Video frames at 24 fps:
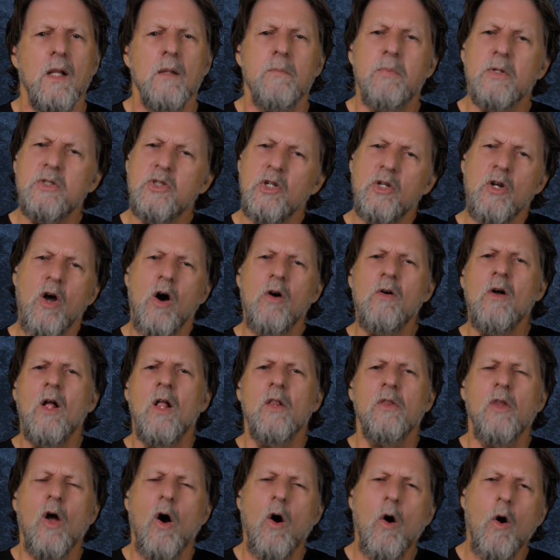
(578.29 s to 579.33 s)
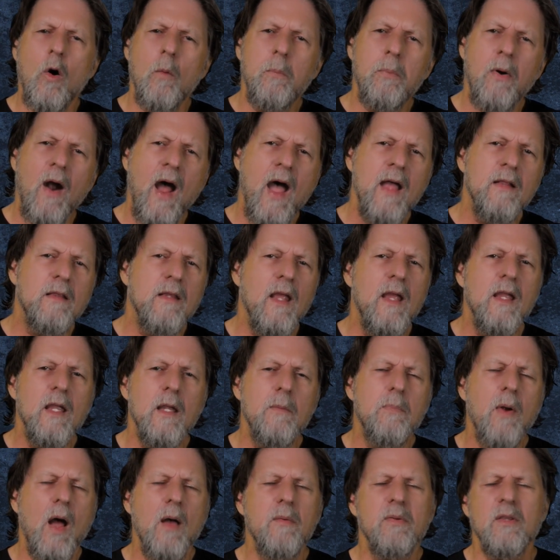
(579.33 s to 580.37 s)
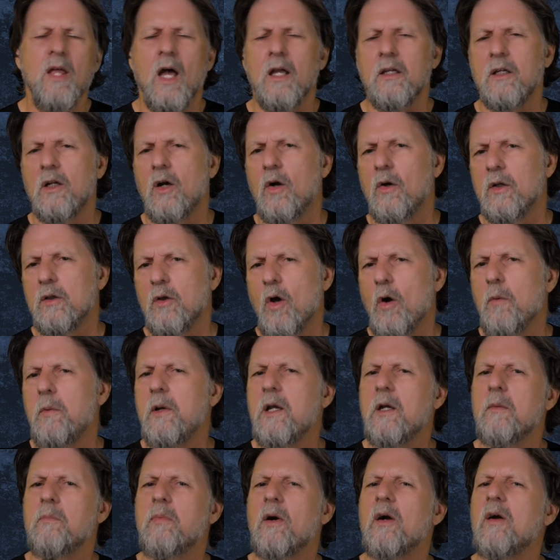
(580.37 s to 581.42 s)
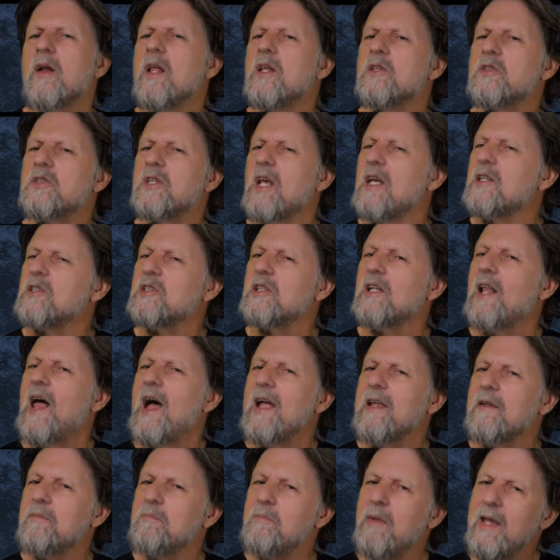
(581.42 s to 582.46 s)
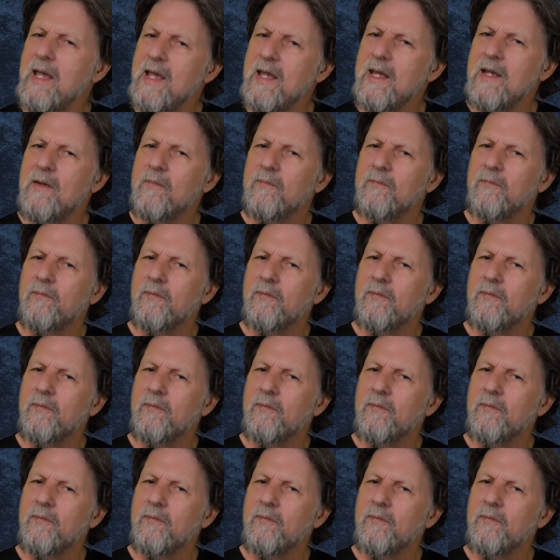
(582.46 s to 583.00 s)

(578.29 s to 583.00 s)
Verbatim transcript: But you know, the whole pride thing, he probably thought, you know, nobody can burn incense like me.